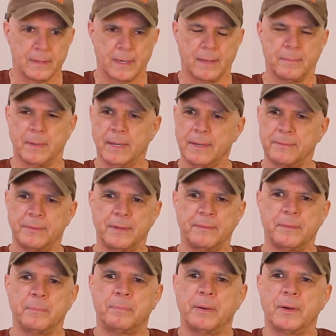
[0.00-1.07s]
I might have
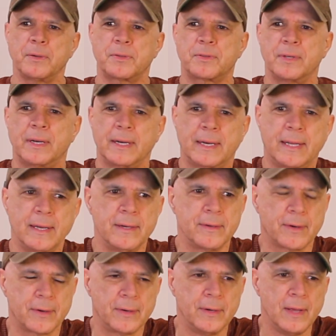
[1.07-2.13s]
even posted it
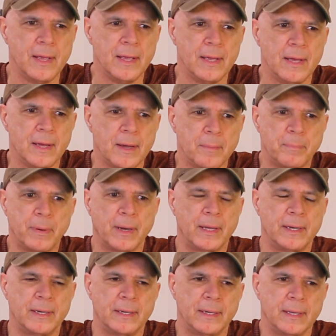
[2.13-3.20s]
here,
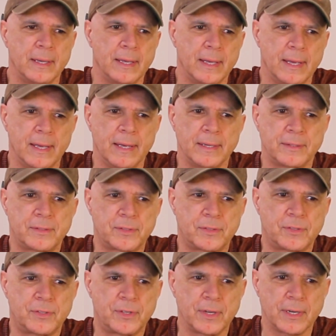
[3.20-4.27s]
but it's
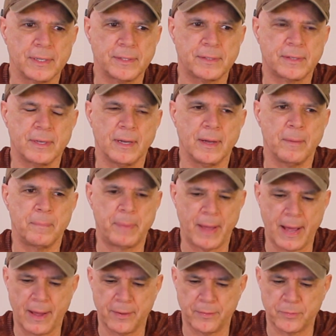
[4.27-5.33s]
just
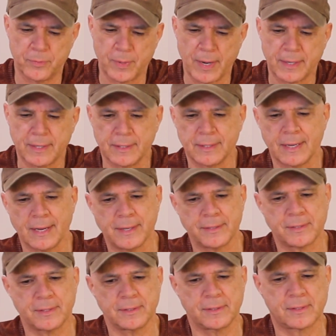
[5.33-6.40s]
about
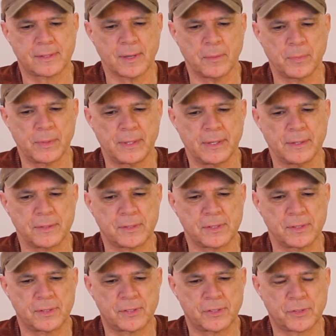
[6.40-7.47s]
recognizing someone
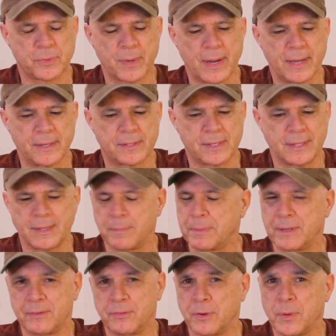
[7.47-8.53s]
else's strengths and then
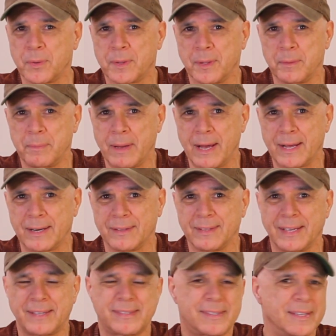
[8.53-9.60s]
being vocal about it,
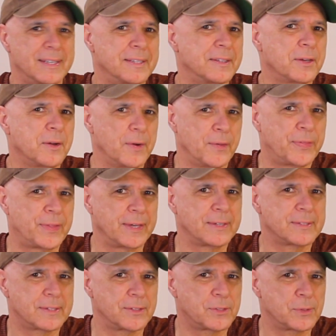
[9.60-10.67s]
like seeing the good
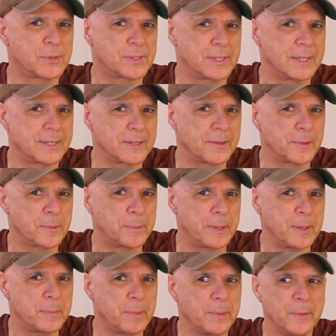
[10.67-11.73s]
things that you see in other
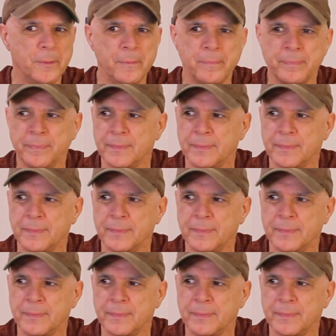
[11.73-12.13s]
people